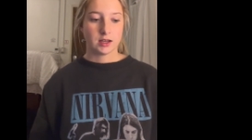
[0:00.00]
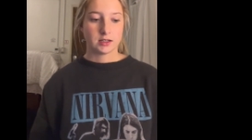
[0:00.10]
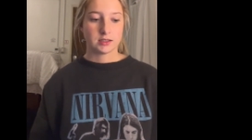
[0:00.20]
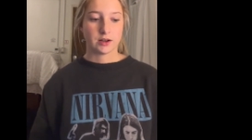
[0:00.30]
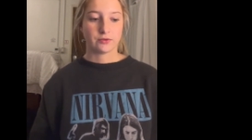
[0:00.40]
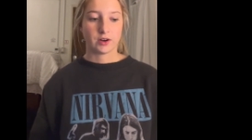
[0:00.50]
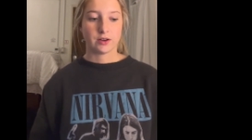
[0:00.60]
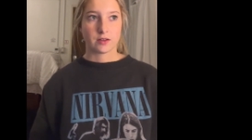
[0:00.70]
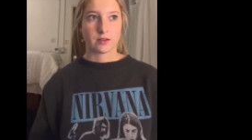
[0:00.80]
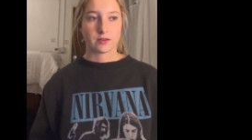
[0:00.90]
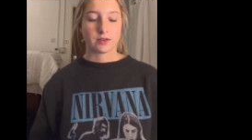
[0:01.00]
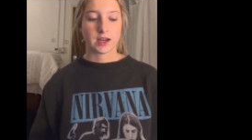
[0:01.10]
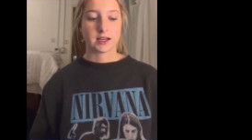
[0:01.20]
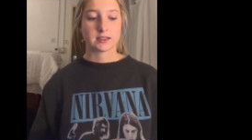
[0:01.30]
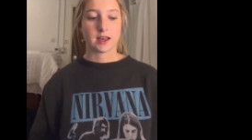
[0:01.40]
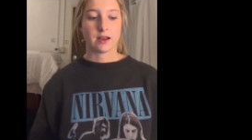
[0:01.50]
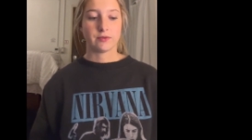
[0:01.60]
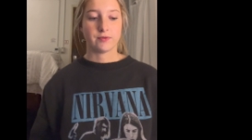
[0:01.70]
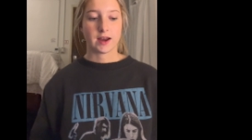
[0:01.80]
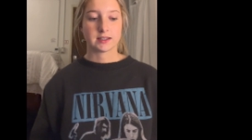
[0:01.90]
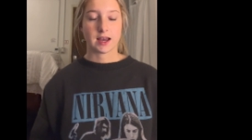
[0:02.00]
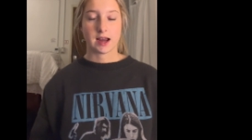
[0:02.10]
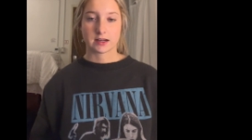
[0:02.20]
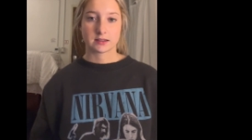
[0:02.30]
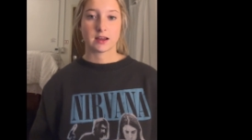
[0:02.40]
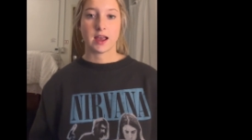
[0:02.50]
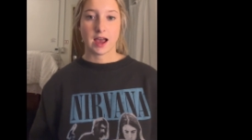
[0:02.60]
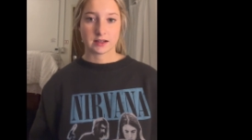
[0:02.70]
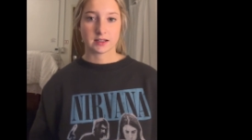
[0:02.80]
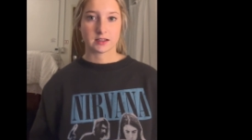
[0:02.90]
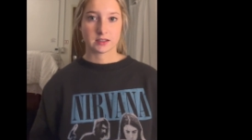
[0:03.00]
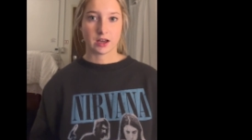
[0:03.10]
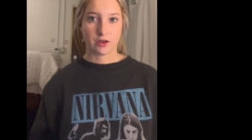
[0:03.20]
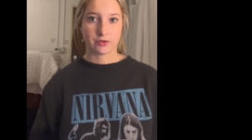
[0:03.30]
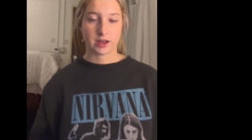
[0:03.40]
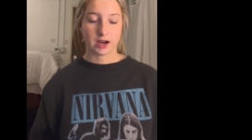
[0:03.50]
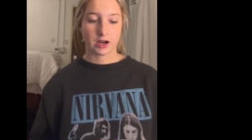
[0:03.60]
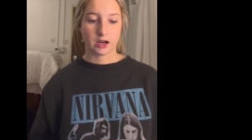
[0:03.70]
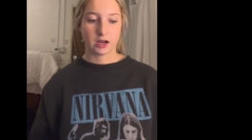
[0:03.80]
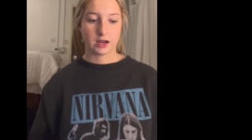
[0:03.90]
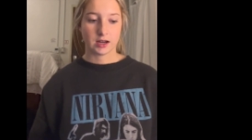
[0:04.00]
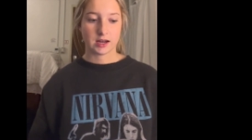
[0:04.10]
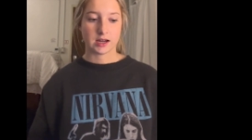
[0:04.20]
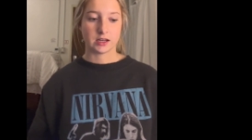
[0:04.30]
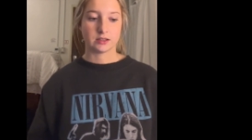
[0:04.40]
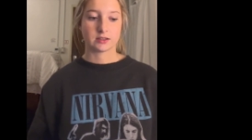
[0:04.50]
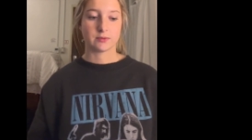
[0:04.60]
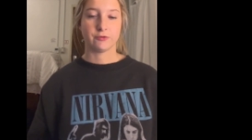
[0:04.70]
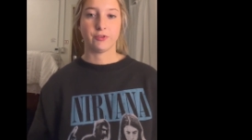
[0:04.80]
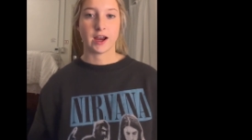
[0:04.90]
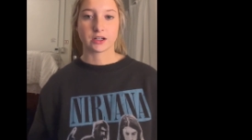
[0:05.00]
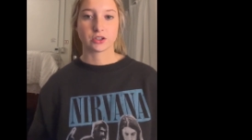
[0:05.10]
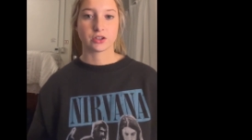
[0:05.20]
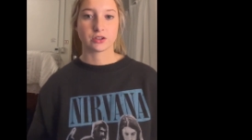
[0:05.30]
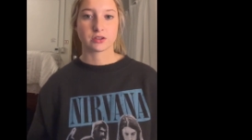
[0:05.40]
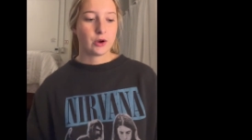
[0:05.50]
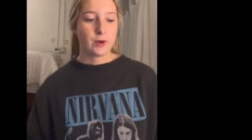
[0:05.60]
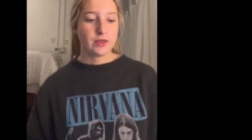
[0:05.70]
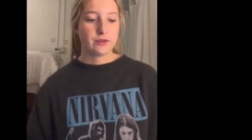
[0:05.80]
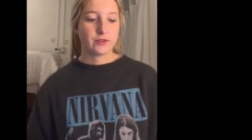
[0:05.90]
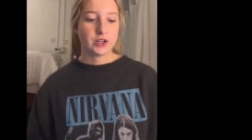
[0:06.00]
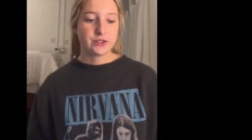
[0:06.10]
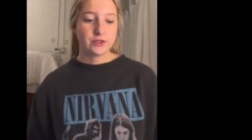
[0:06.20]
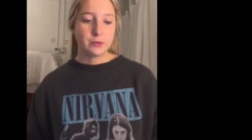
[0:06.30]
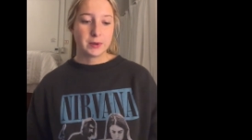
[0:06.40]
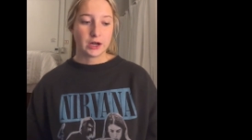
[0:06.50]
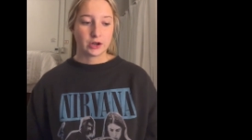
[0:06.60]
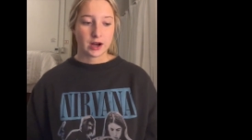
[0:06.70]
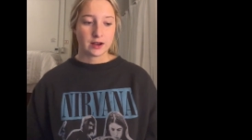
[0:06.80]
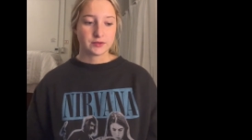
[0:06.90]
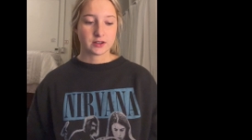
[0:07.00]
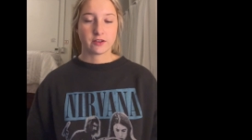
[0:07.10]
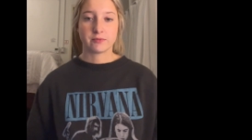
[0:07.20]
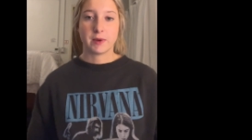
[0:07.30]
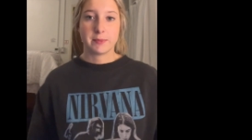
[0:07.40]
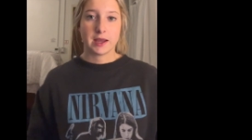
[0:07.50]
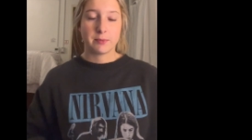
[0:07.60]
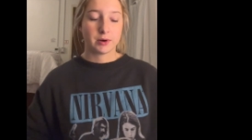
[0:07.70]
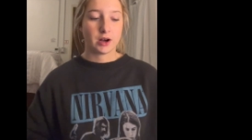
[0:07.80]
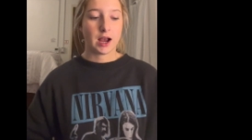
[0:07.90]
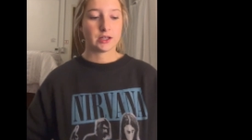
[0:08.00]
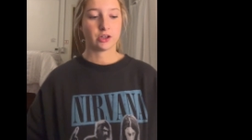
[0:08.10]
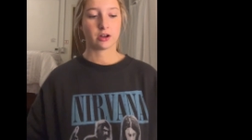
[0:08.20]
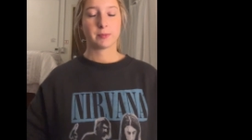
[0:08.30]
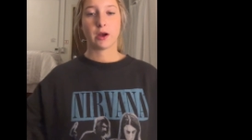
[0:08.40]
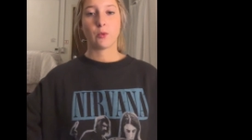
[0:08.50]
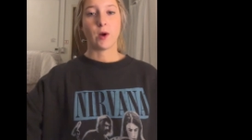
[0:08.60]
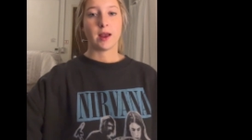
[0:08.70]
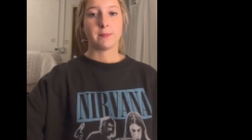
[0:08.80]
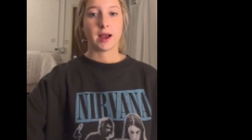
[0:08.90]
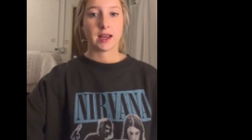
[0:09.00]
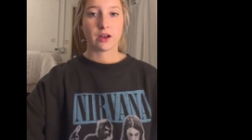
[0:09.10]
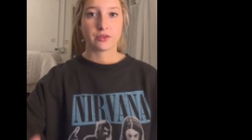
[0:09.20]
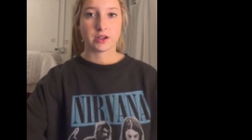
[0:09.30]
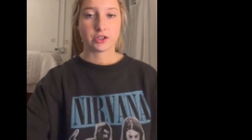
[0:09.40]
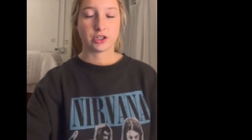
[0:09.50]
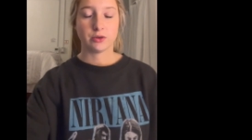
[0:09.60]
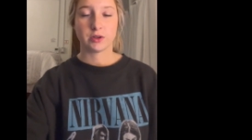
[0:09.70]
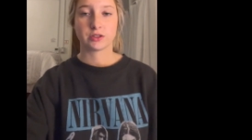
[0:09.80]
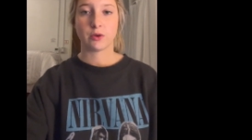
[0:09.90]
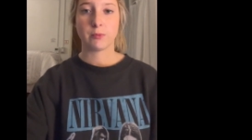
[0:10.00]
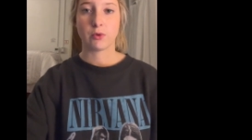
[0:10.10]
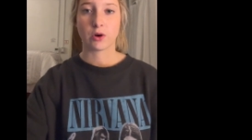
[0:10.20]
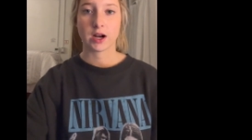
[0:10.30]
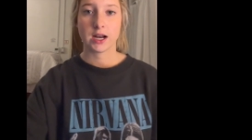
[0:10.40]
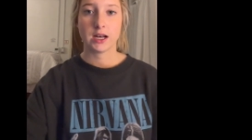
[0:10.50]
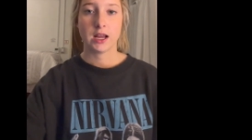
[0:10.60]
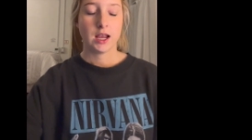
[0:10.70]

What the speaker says: different things that affect access to healthcare and some factors. So in the first few paragraphs of my paper, I talk about why my health issue is so important.